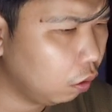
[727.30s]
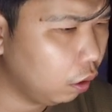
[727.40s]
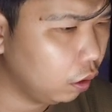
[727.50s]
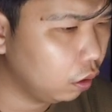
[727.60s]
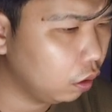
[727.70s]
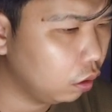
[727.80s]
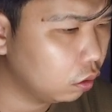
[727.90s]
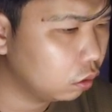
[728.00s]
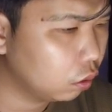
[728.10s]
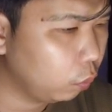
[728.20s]
All right.
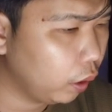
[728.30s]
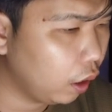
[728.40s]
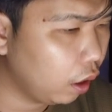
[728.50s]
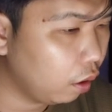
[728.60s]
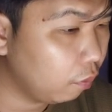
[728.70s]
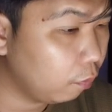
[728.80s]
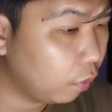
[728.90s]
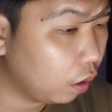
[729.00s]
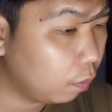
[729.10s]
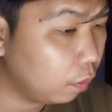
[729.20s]
So we have
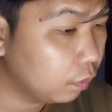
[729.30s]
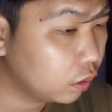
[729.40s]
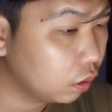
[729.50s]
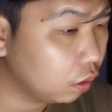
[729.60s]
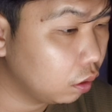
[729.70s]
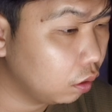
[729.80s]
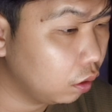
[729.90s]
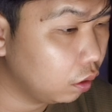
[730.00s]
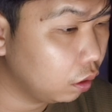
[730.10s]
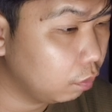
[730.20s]
problems in
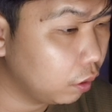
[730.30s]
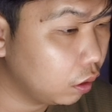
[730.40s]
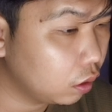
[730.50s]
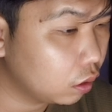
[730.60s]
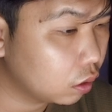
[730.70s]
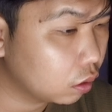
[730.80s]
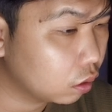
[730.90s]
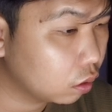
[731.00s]
like in minutes.